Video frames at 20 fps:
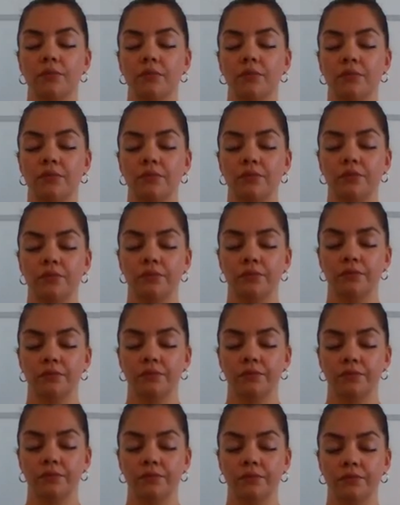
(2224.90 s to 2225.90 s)

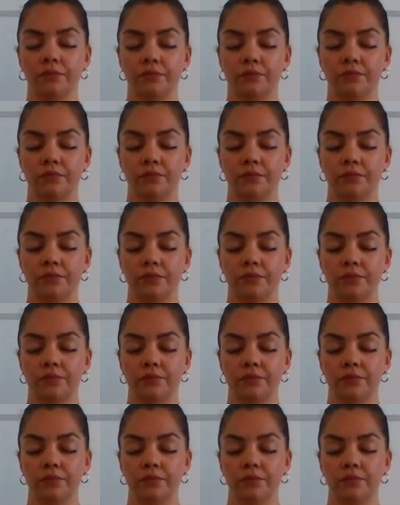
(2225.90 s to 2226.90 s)

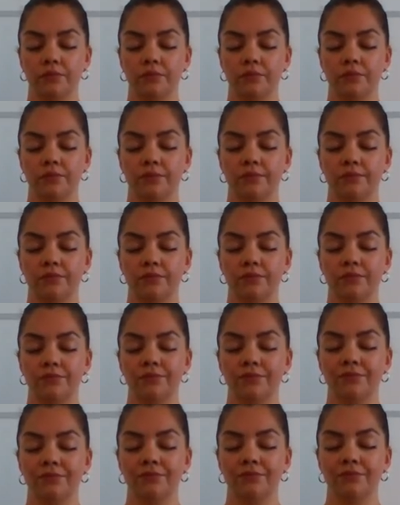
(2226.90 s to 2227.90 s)

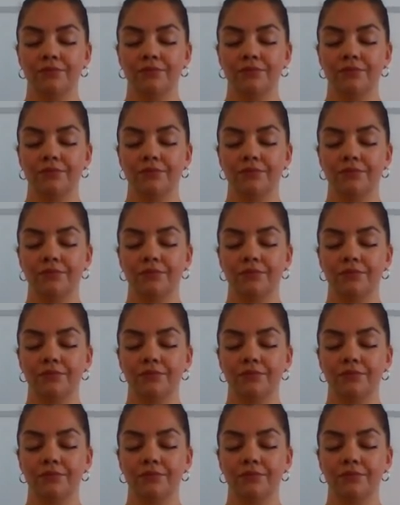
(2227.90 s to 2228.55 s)
[no speech]